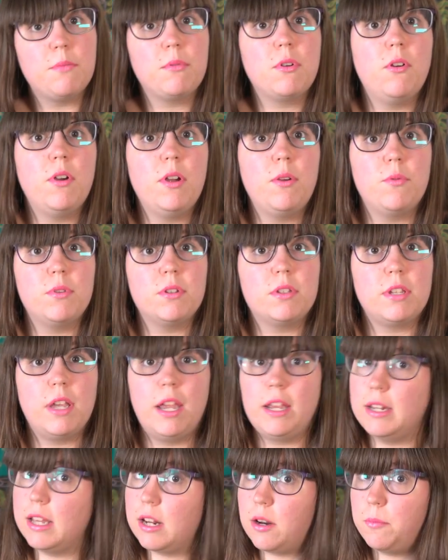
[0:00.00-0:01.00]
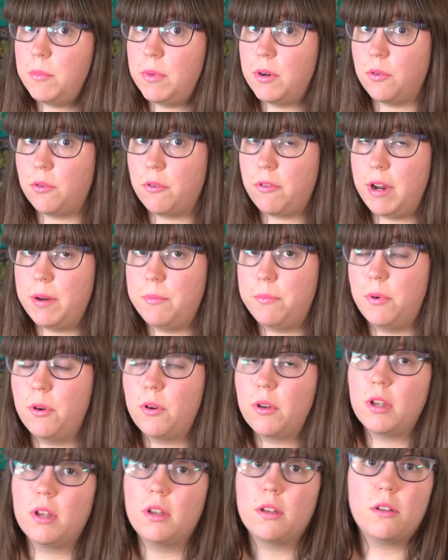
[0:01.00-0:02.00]
I'm going with another middle grade
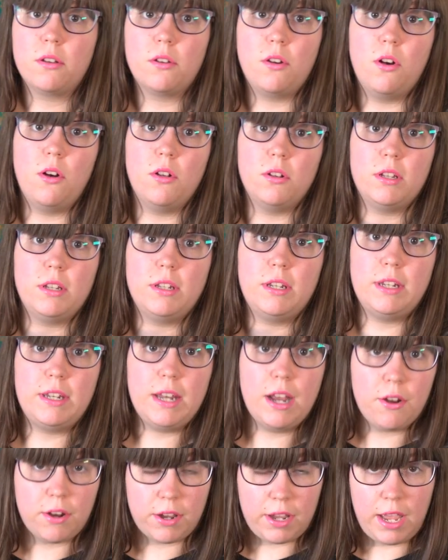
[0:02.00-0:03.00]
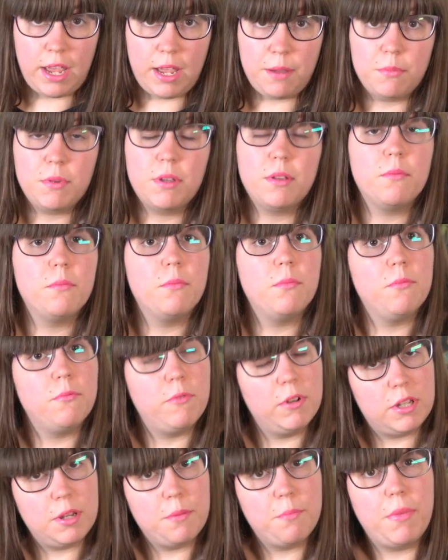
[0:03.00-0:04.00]
book called The Dare Game,
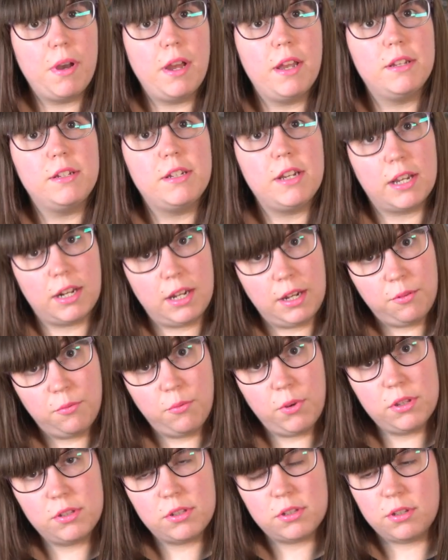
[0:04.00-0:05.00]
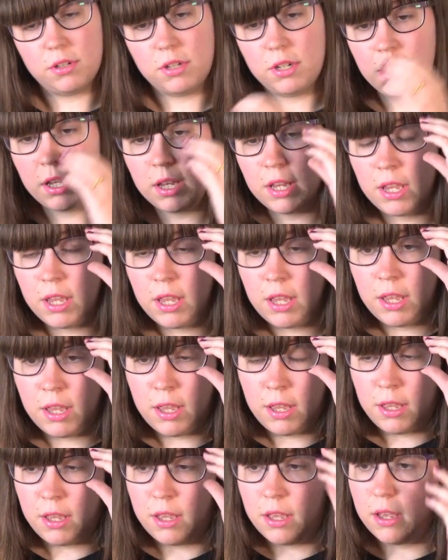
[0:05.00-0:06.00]
written by Jacqueline Wilson.
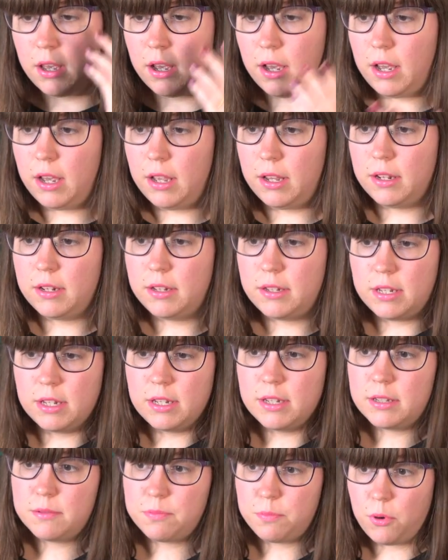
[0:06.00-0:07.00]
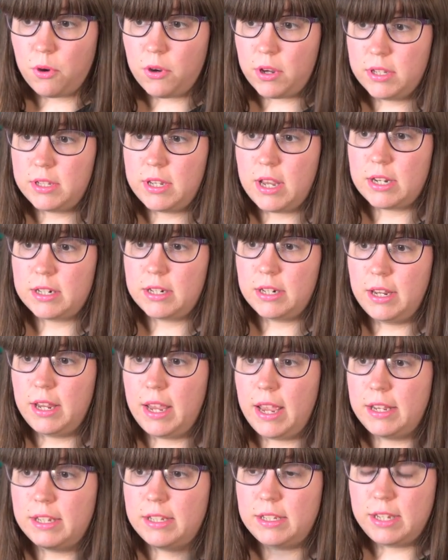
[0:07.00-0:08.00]
This book is
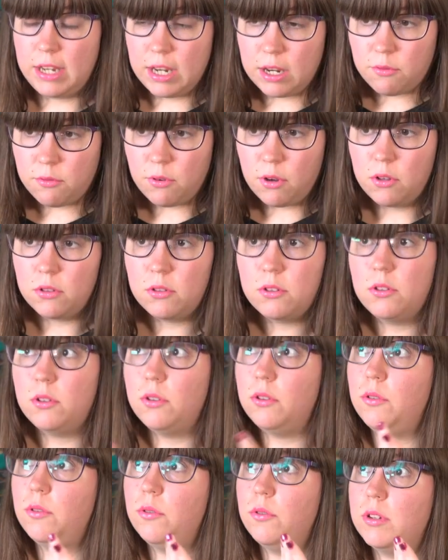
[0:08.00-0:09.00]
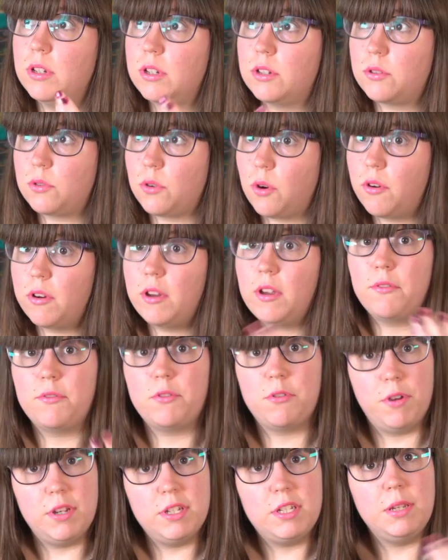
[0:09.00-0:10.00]
actually a sequel to The Story
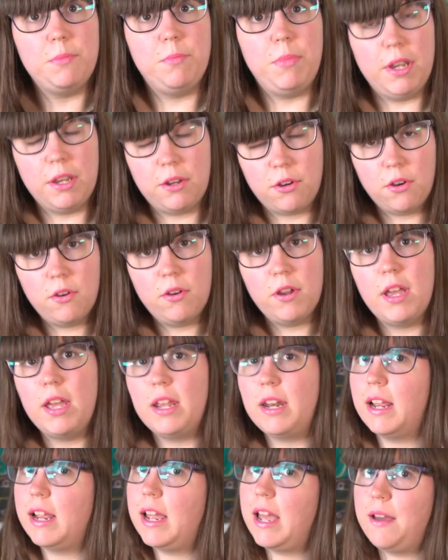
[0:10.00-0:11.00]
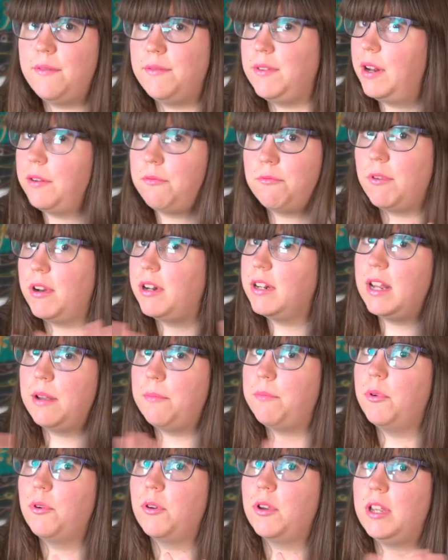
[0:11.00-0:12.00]
of Tracy Beaker, and I have not read
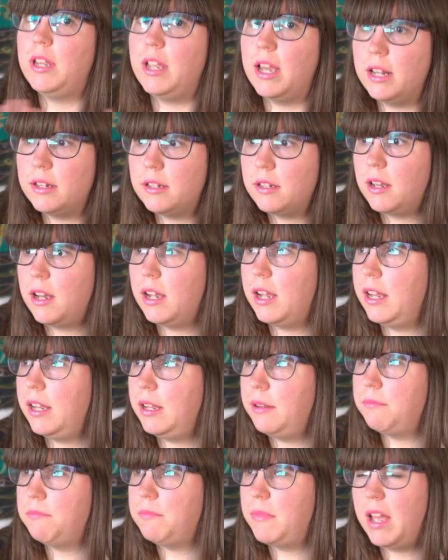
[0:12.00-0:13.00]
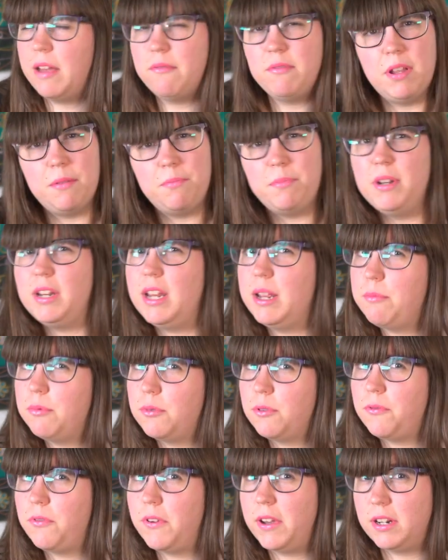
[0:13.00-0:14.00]
that book yet. I have not been
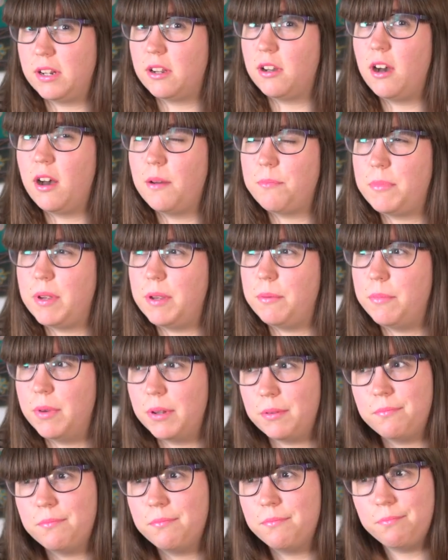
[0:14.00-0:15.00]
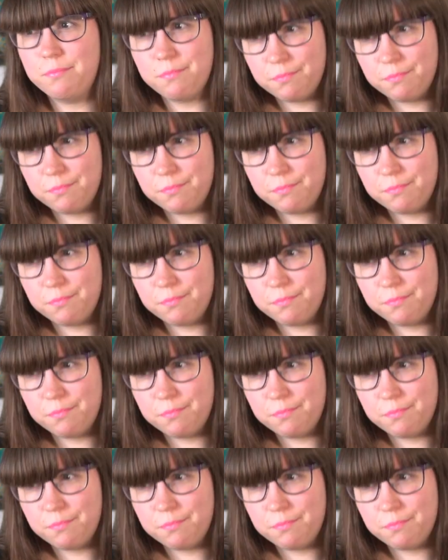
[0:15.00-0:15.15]
able to find a copy, but